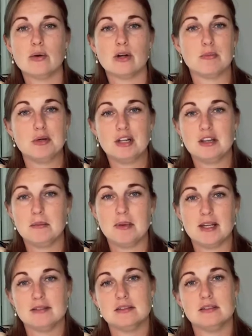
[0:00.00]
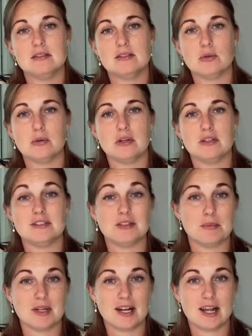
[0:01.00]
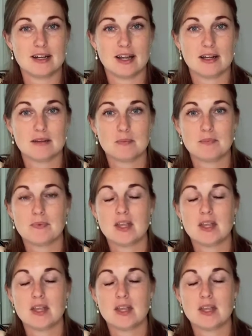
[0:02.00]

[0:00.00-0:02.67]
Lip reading: or a monthly basis or something like that.